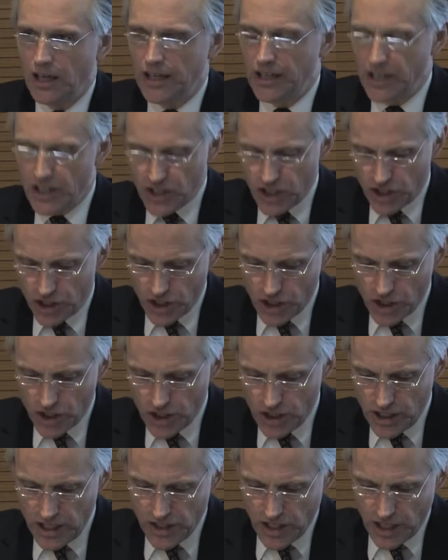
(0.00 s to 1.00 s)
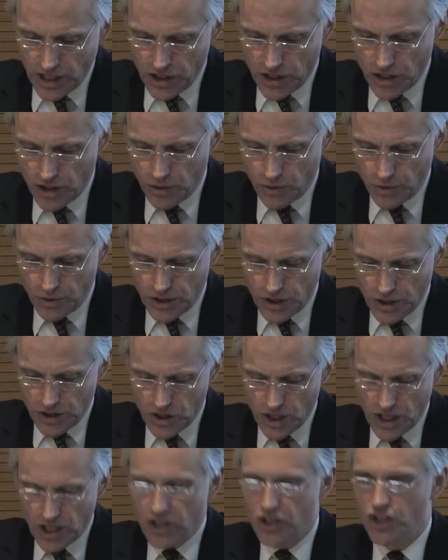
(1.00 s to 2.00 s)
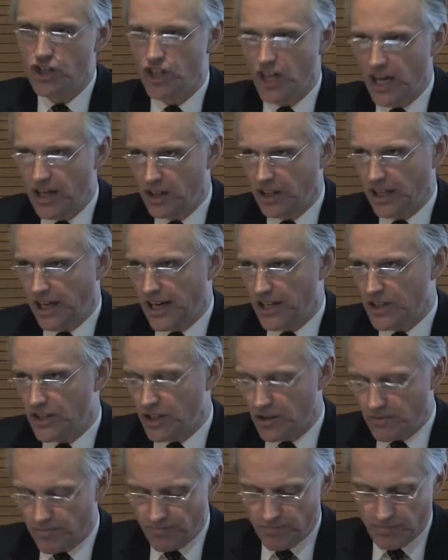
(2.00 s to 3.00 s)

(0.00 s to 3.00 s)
In addition to these energy sources, shale gas